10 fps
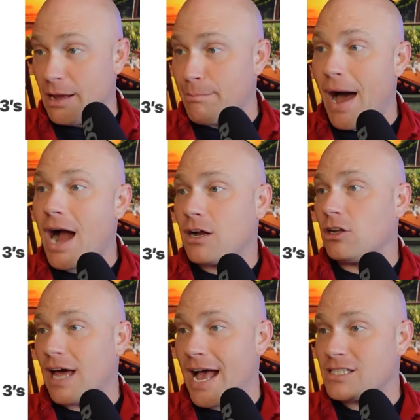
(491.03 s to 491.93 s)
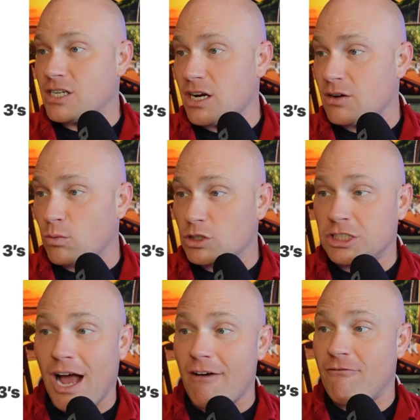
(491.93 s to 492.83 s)
Mgbako last year
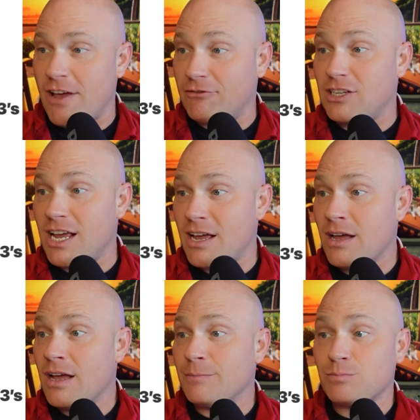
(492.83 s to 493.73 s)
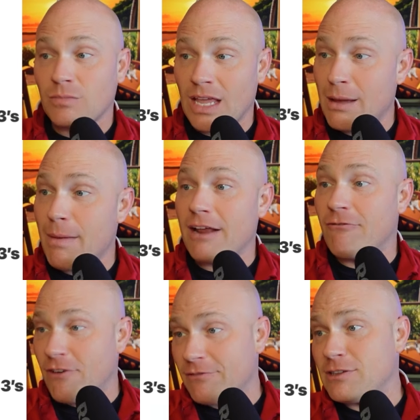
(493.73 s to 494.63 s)
shot 50 he made
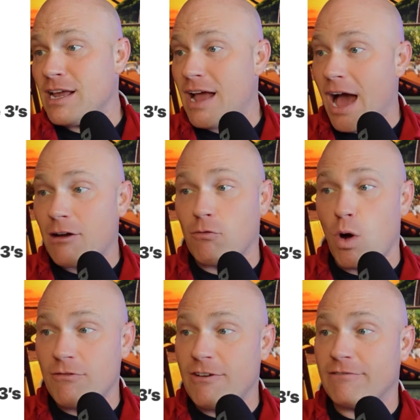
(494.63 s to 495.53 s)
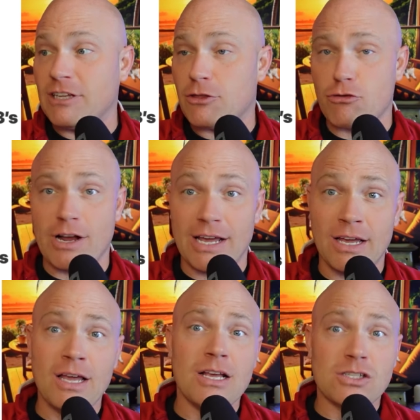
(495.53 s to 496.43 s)
50 out of
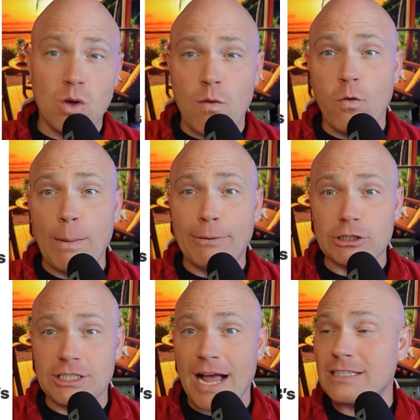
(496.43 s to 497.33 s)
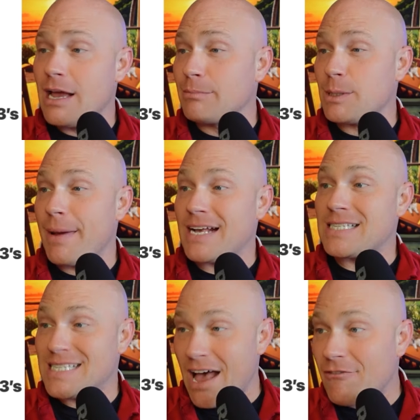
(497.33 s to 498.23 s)
153. So if we project him to make
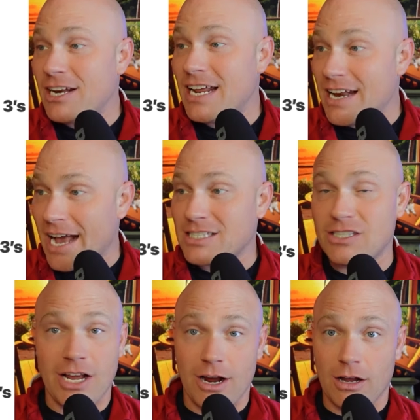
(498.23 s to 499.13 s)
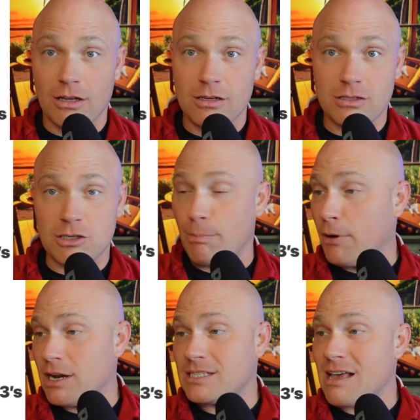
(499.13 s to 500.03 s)
70 next year, so
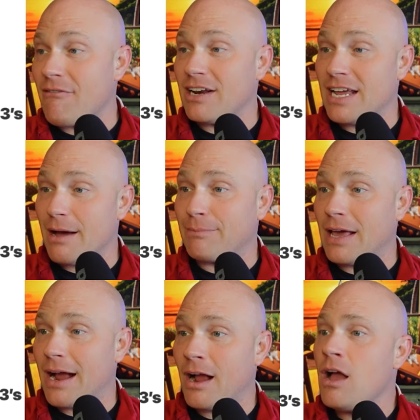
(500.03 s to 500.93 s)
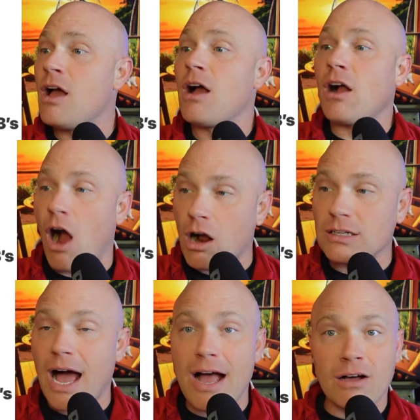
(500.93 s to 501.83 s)
put a 70 up there.
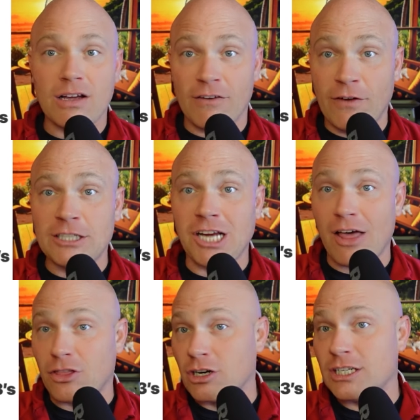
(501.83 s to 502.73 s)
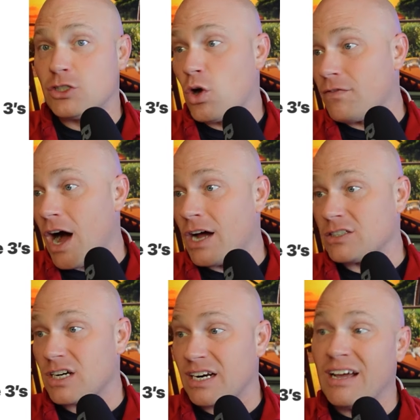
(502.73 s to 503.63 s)
Carlisle, if he shot 32 of
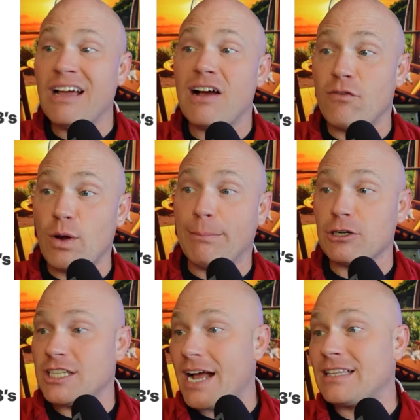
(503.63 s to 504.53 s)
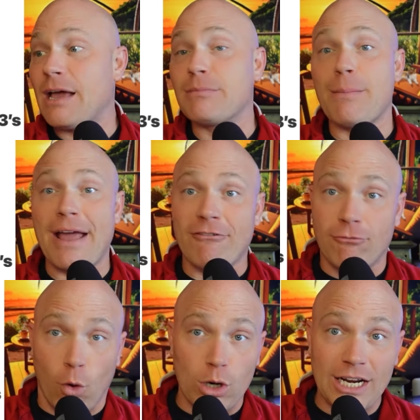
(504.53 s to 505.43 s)
100, if we project him to make
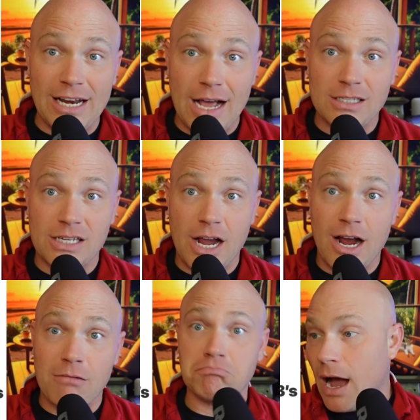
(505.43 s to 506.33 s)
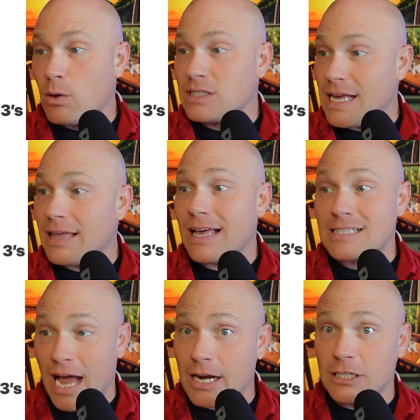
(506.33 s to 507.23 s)
40 next year, I would say
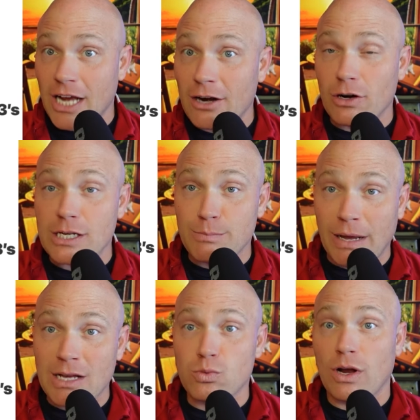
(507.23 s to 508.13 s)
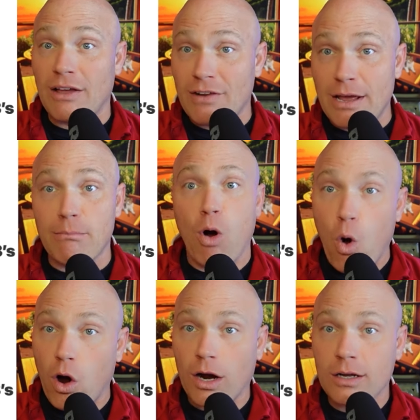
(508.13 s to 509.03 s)
that's kind of generous because we're giving him
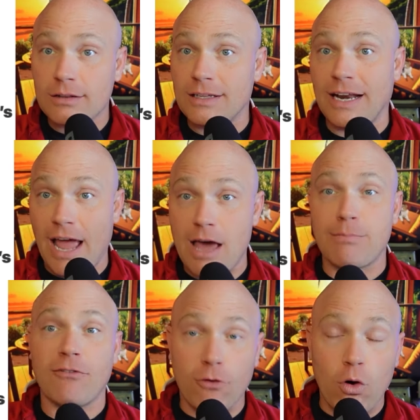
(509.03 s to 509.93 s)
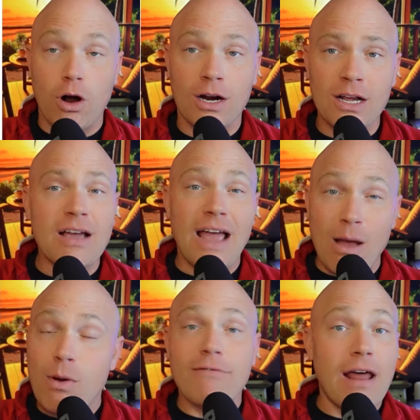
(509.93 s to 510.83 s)
more than he had before.
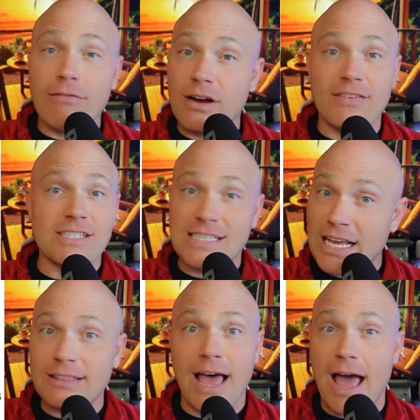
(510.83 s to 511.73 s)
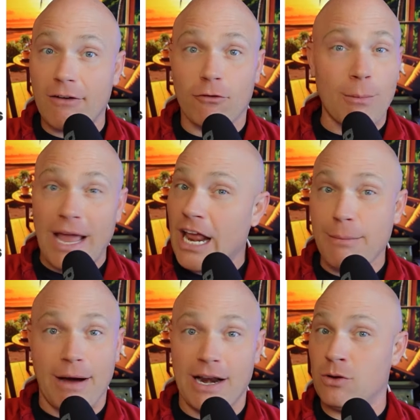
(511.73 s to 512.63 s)
And we've never even seen that from
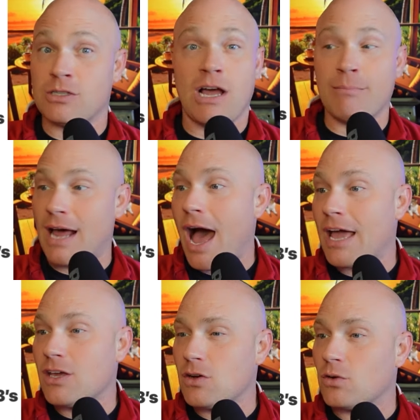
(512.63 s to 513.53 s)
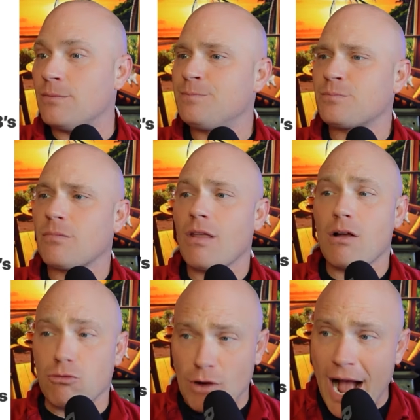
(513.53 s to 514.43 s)
anybody who's come to IU.
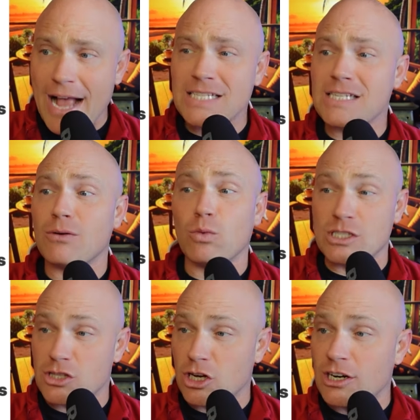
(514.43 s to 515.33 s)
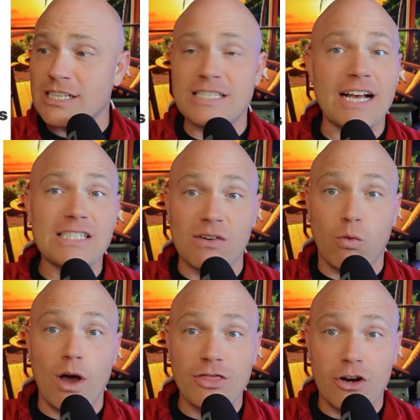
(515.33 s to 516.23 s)
Rice was 36 of
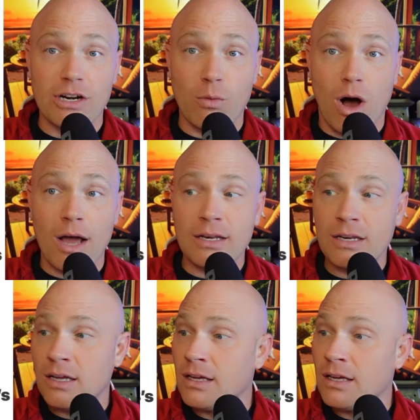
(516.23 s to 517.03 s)
131.